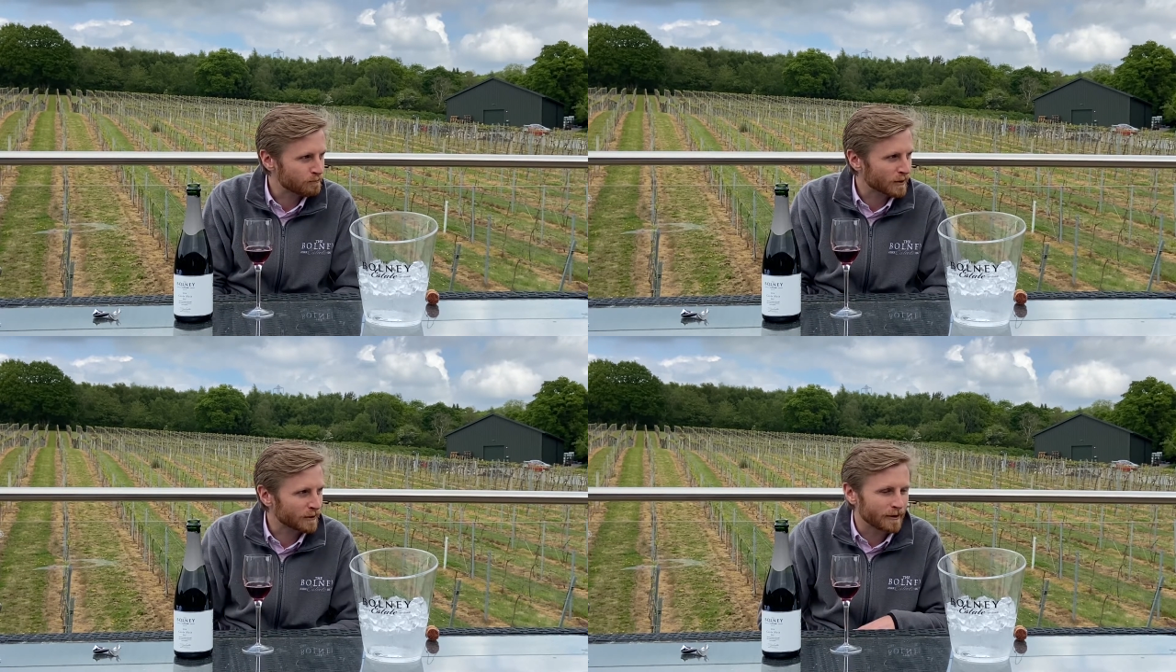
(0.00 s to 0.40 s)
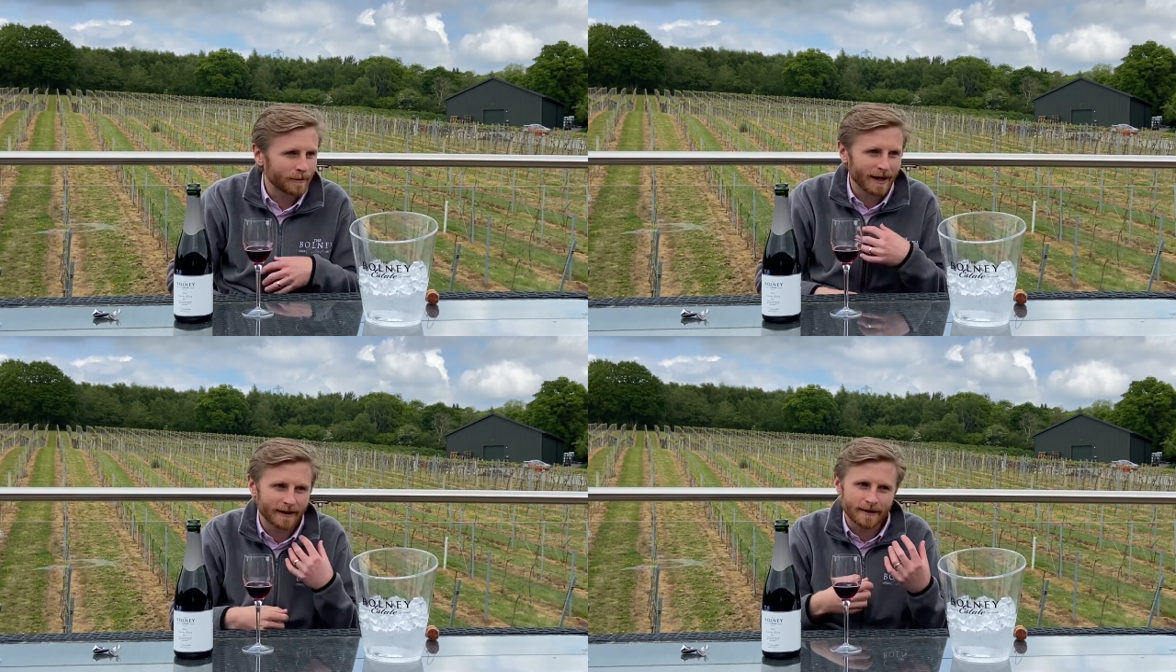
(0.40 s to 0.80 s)
And on the
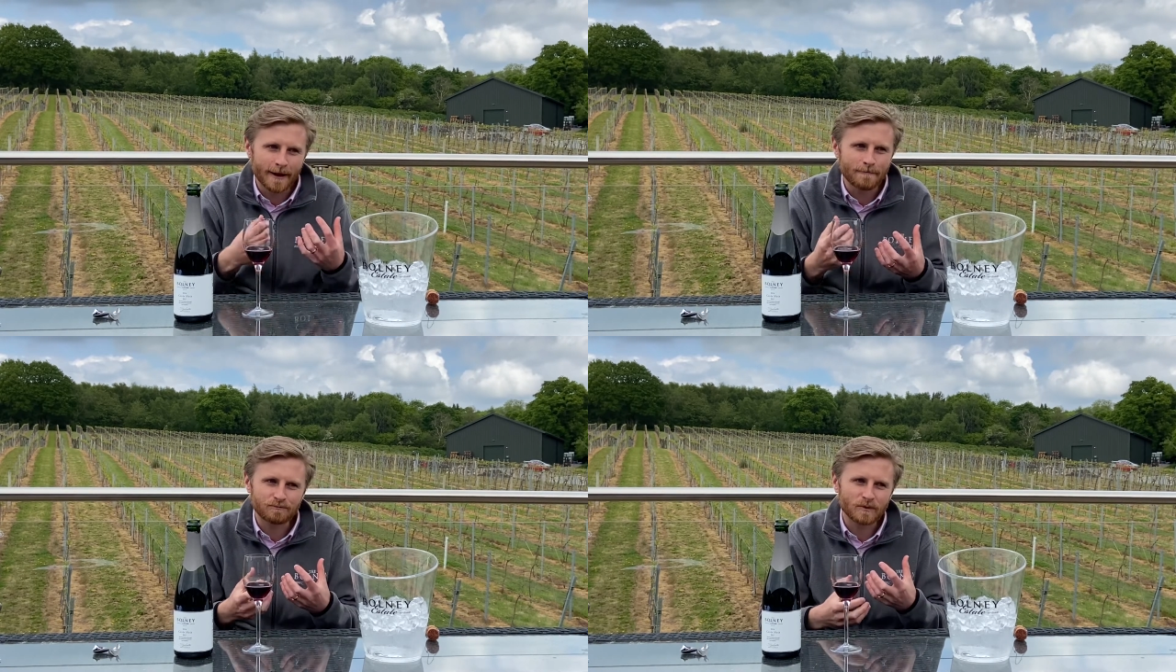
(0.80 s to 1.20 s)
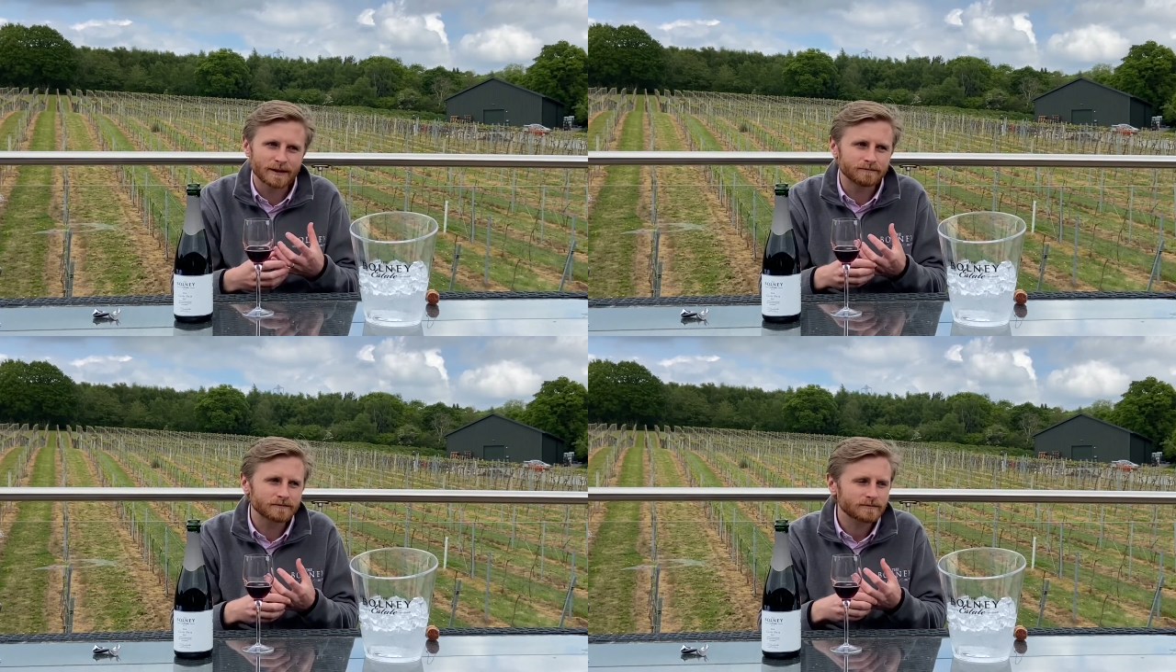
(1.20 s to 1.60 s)
palate, that
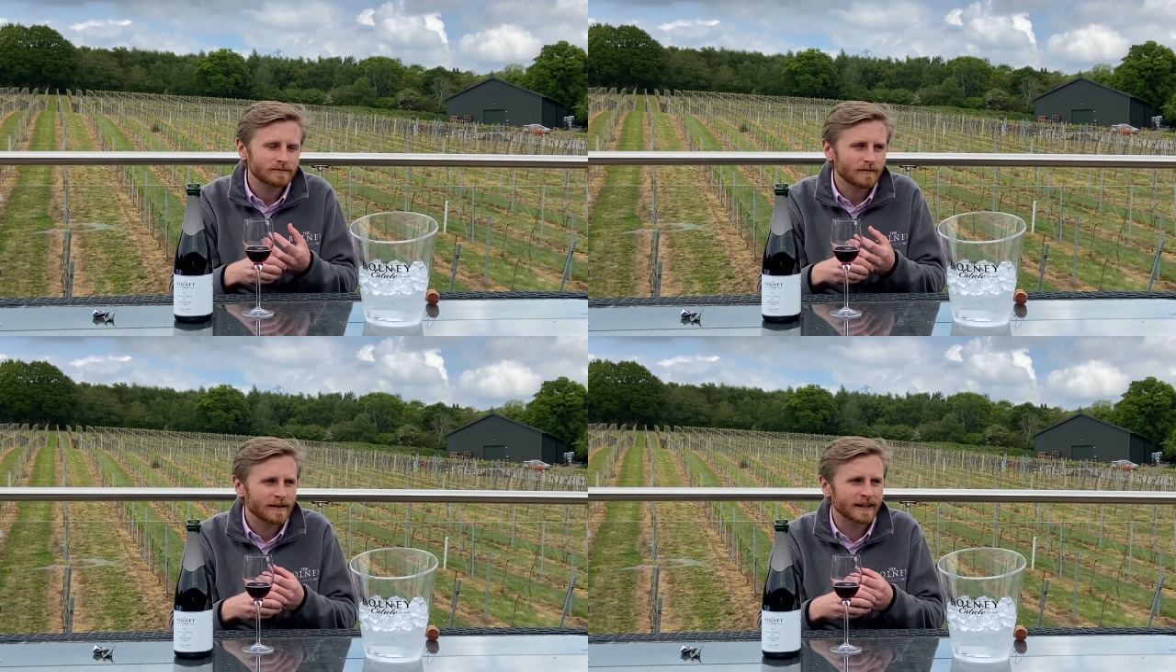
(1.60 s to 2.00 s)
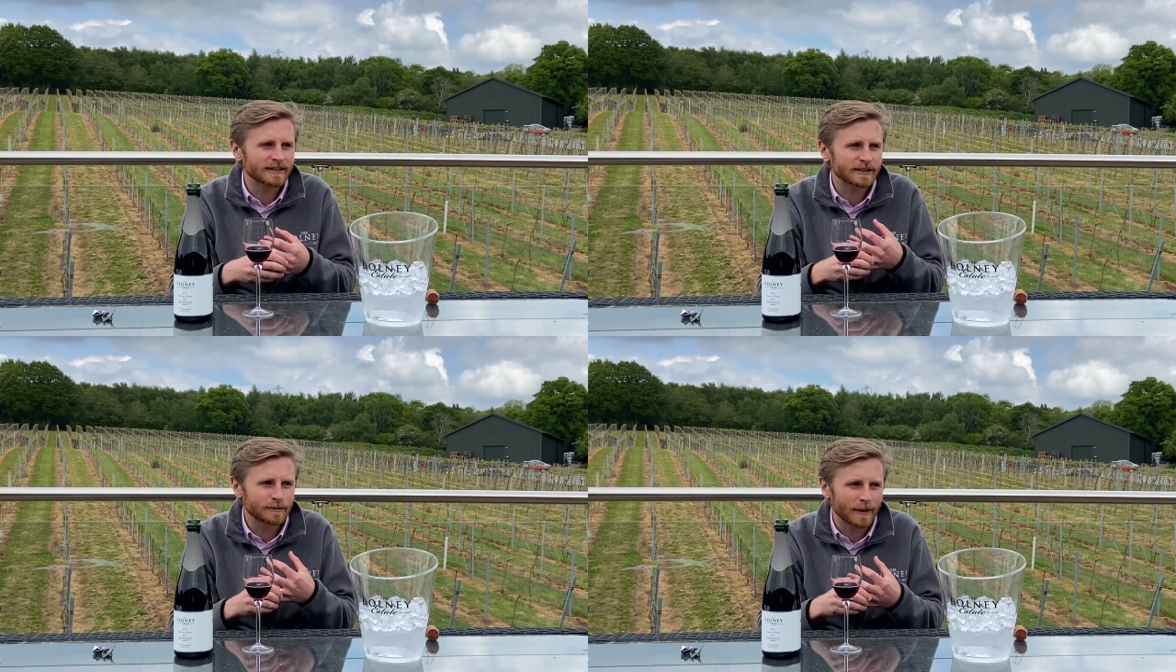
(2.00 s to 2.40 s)

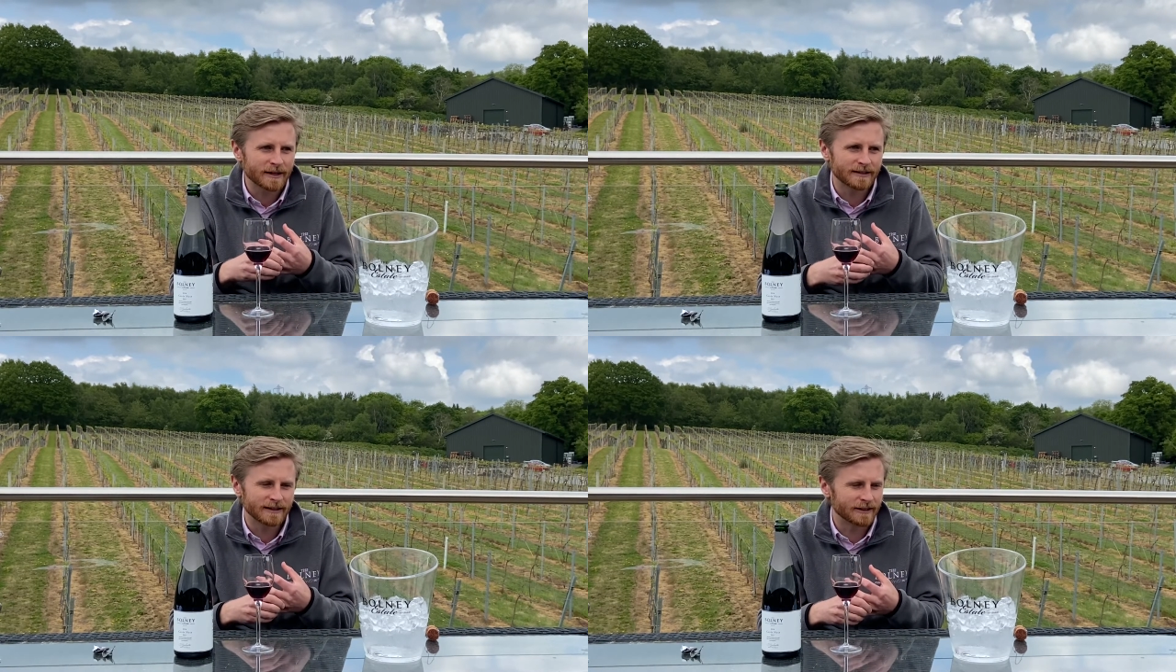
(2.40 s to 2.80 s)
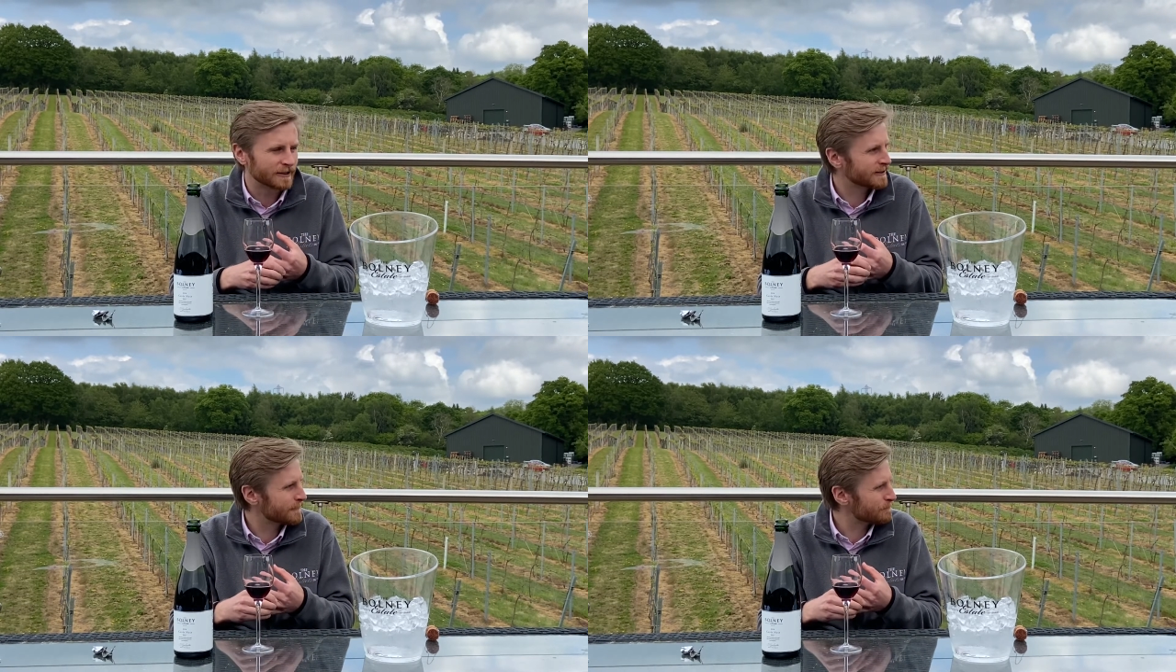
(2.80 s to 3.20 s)

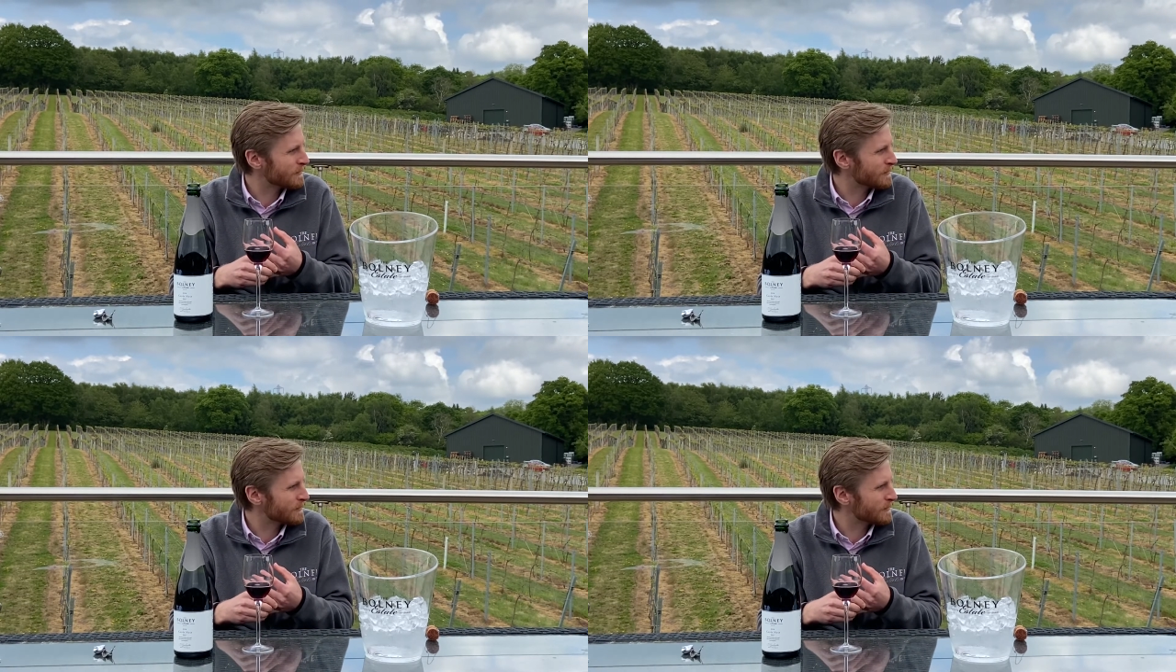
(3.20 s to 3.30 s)
spiciness,